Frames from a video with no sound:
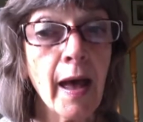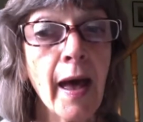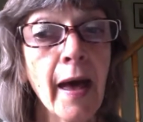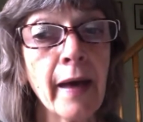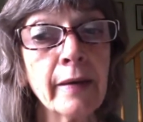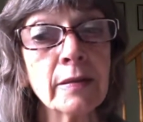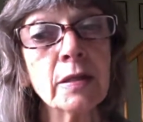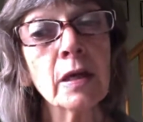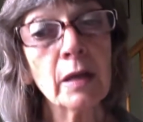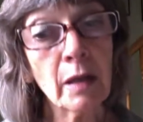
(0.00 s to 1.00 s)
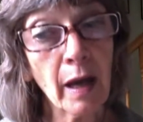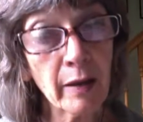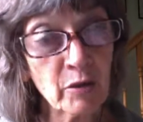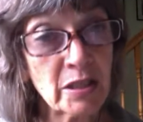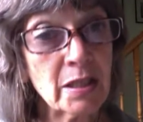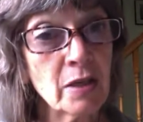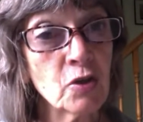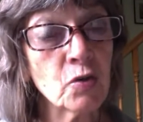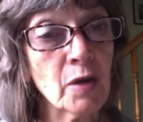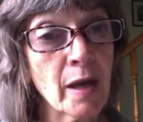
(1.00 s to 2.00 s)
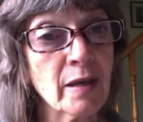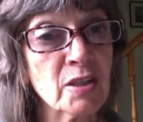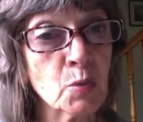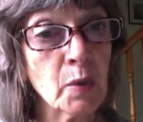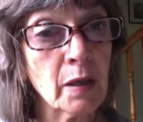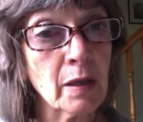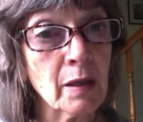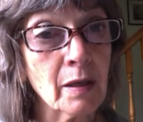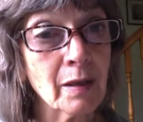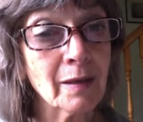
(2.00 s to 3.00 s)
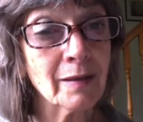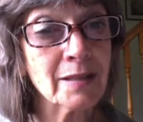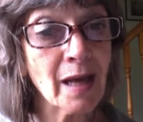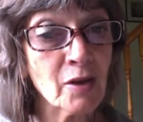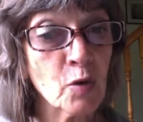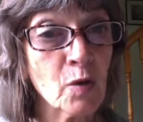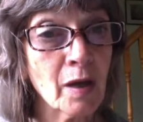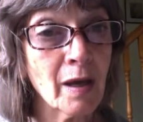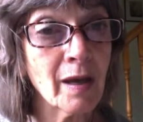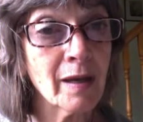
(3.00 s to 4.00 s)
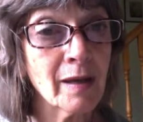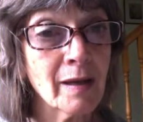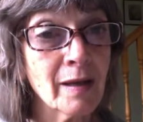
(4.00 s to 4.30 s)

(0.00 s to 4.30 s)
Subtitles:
and I'll see you next week. Is that okay?